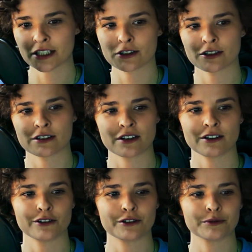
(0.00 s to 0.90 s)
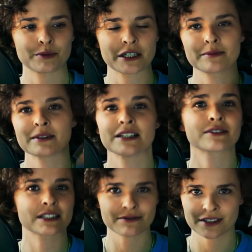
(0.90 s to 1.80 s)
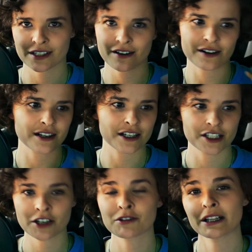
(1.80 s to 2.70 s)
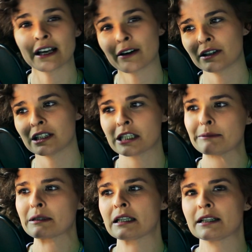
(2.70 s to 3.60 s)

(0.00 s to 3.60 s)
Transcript: So even if they are a generally healthy Gemini,